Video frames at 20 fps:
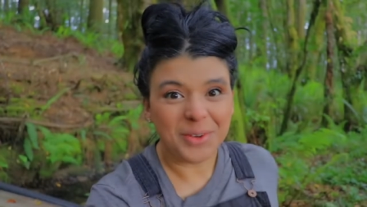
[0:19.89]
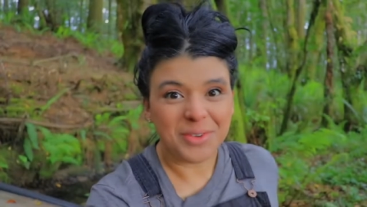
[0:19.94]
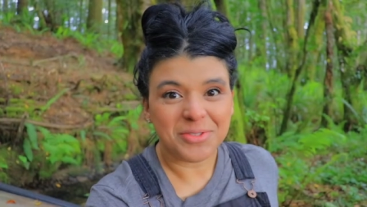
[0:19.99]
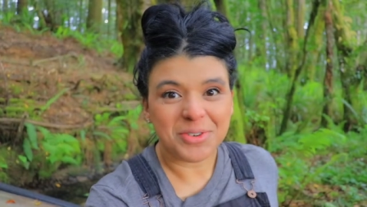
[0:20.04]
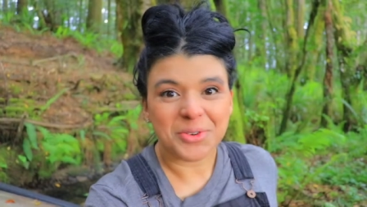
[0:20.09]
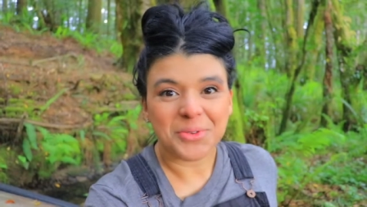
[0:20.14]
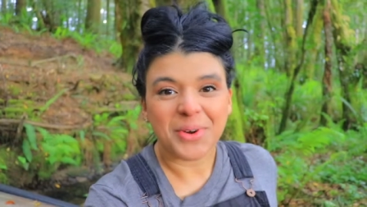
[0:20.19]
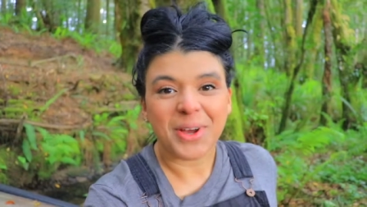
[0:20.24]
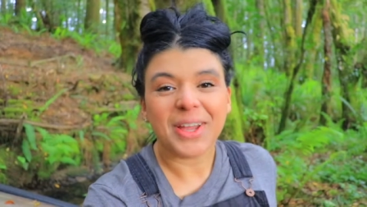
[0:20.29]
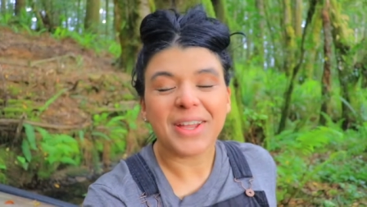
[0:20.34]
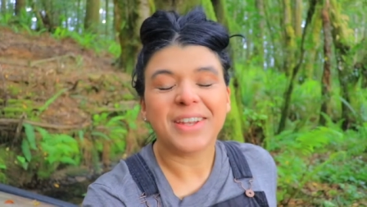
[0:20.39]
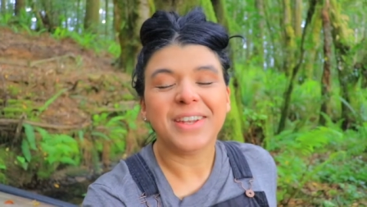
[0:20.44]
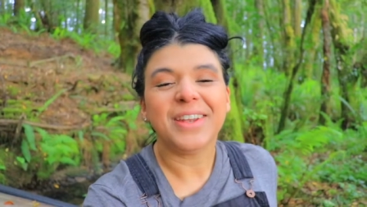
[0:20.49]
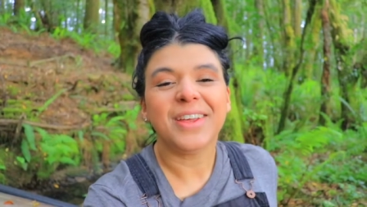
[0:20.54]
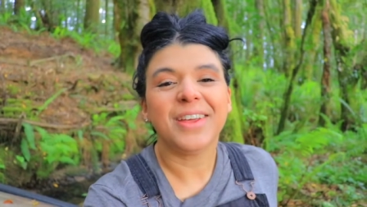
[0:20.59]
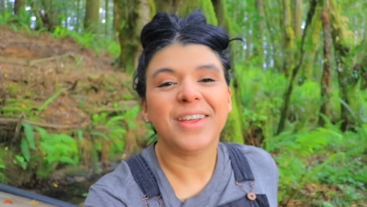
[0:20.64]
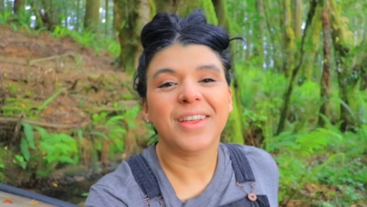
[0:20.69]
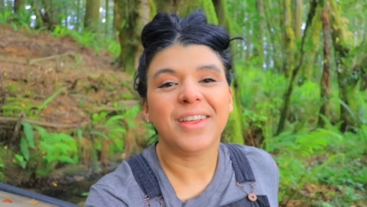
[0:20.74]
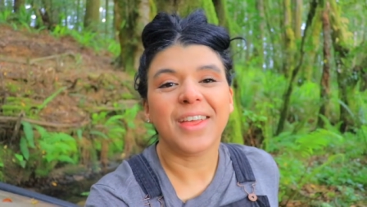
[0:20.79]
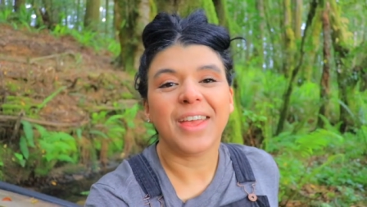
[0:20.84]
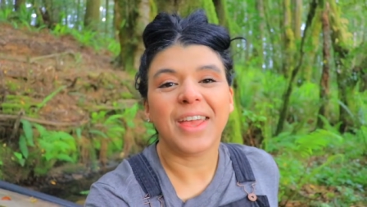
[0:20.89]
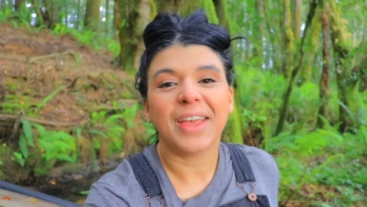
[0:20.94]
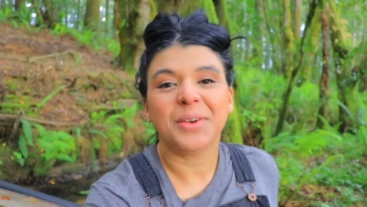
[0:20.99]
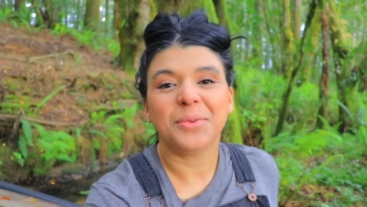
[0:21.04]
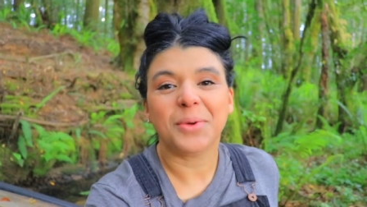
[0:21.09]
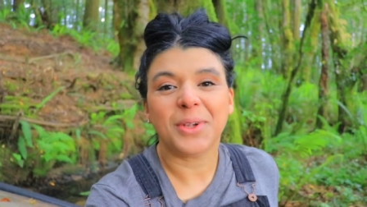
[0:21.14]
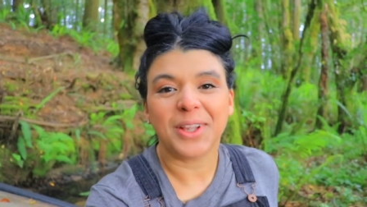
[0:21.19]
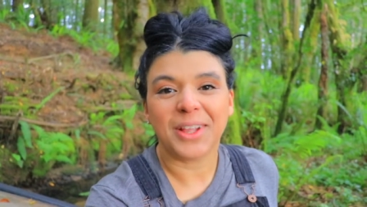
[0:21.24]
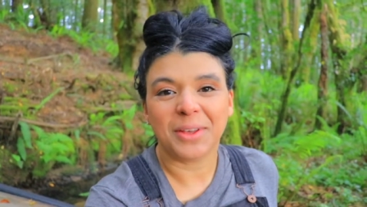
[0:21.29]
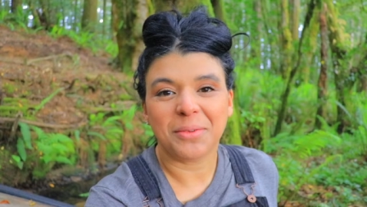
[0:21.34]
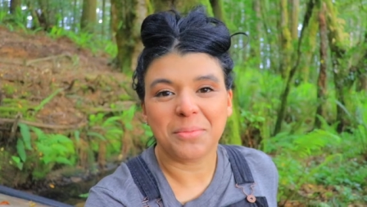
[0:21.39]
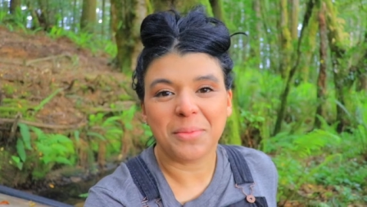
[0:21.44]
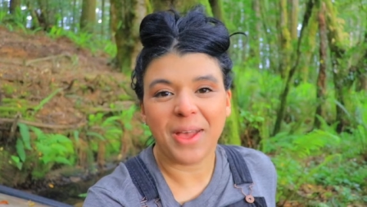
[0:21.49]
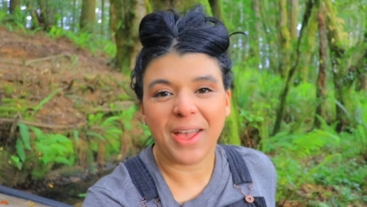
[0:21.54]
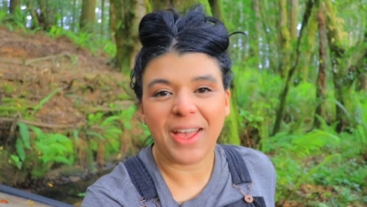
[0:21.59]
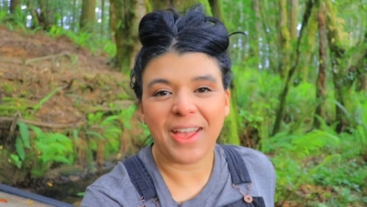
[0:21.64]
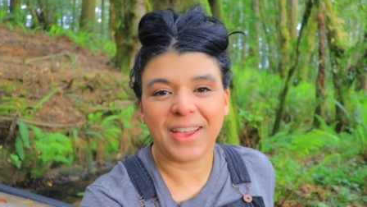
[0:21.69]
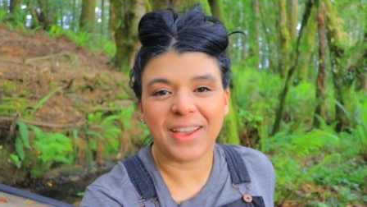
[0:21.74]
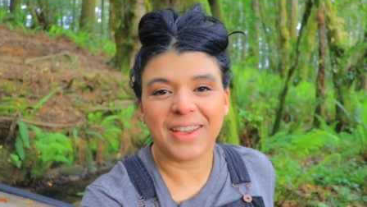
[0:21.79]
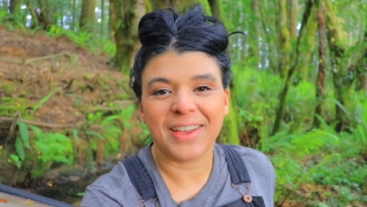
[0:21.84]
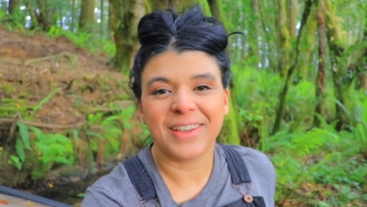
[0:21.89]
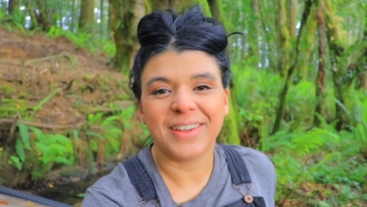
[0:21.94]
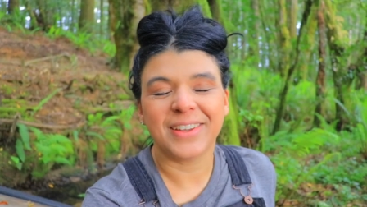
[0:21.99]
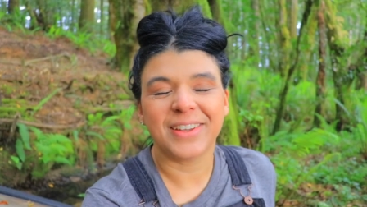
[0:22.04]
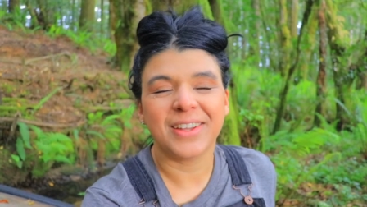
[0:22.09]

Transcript: everyone, and welcome back.